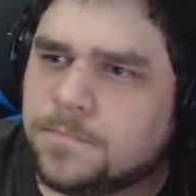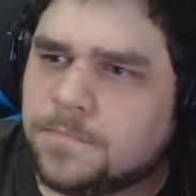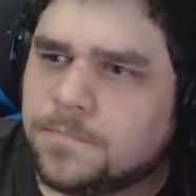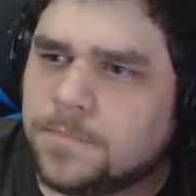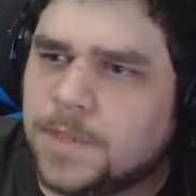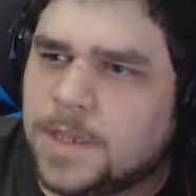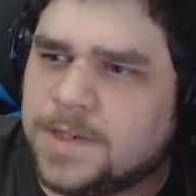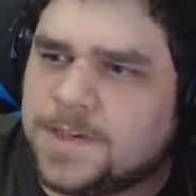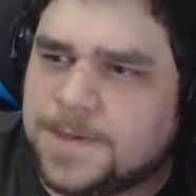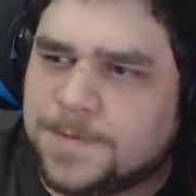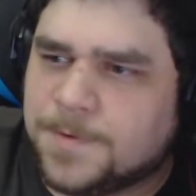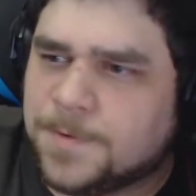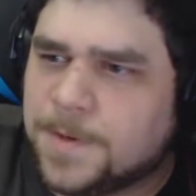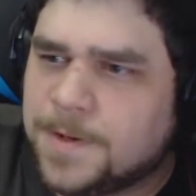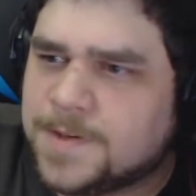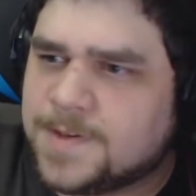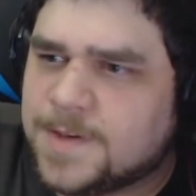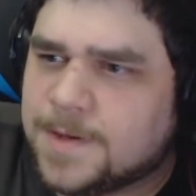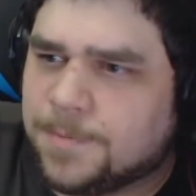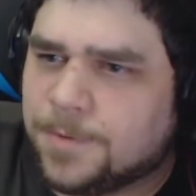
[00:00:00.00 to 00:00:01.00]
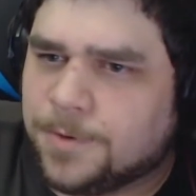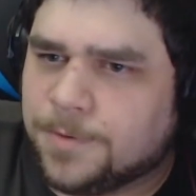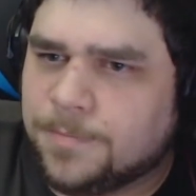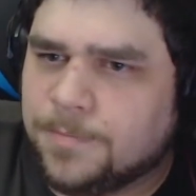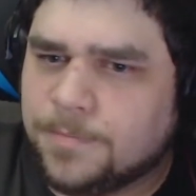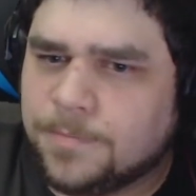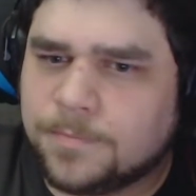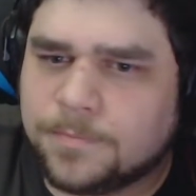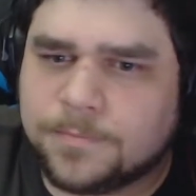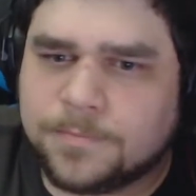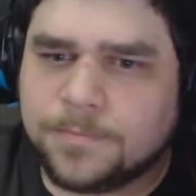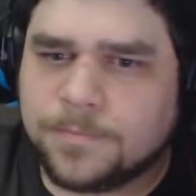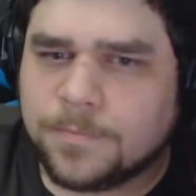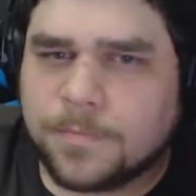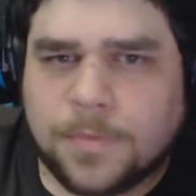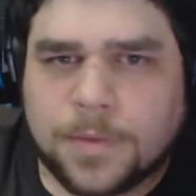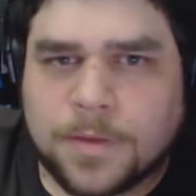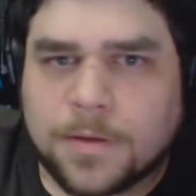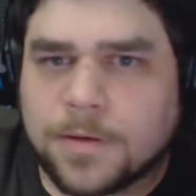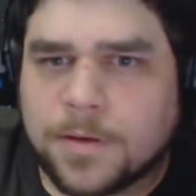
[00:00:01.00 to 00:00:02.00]
It seems well assembled.
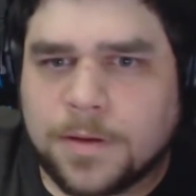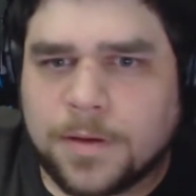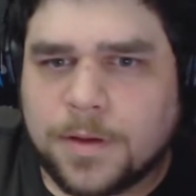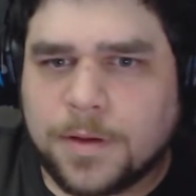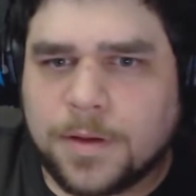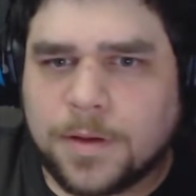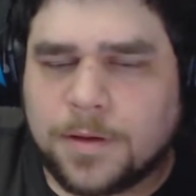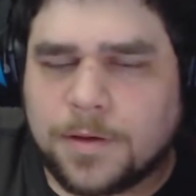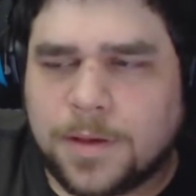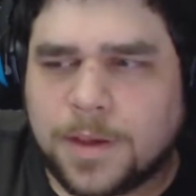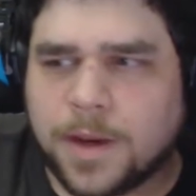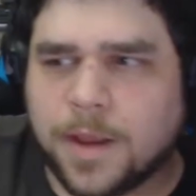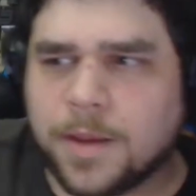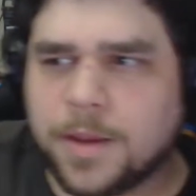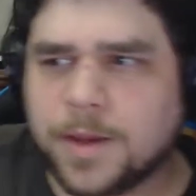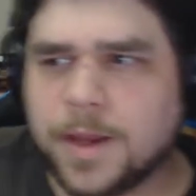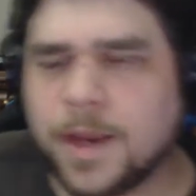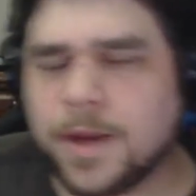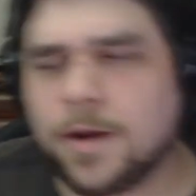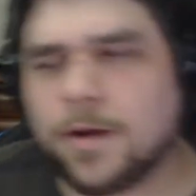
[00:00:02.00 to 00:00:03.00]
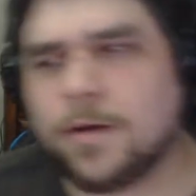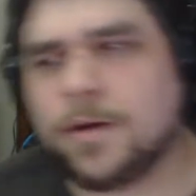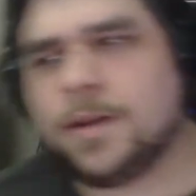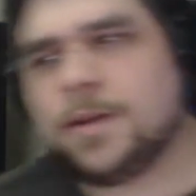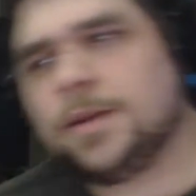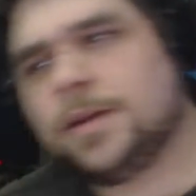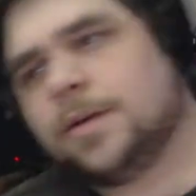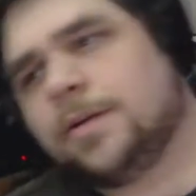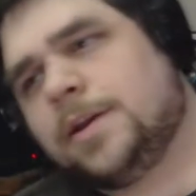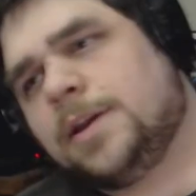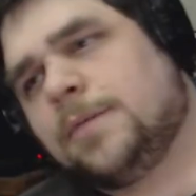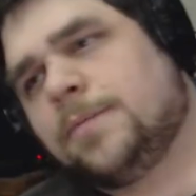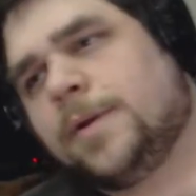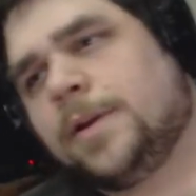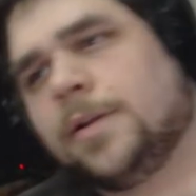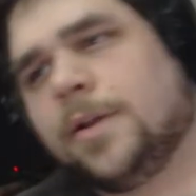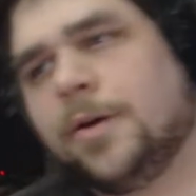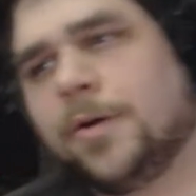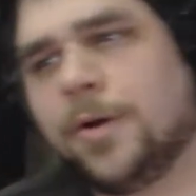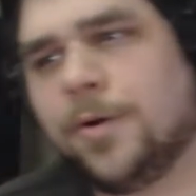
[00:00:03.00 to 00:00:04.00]
You got your
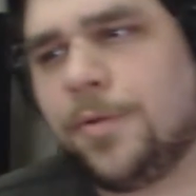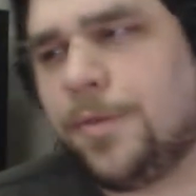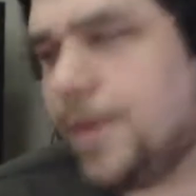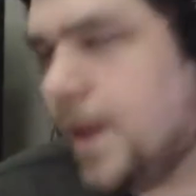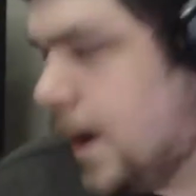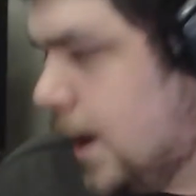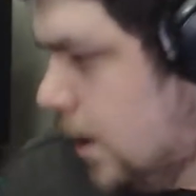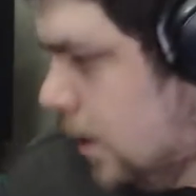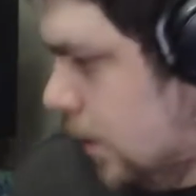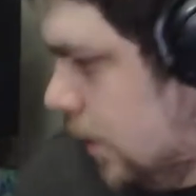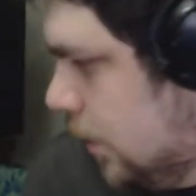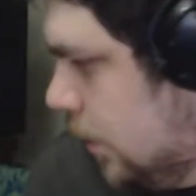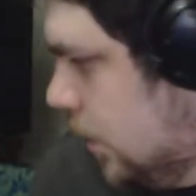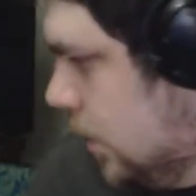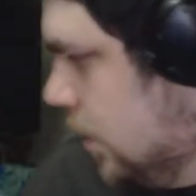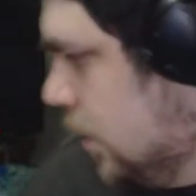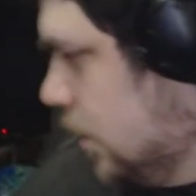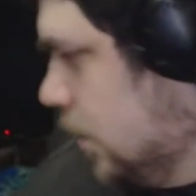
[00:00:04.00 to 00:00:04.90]
Ewin logo there, and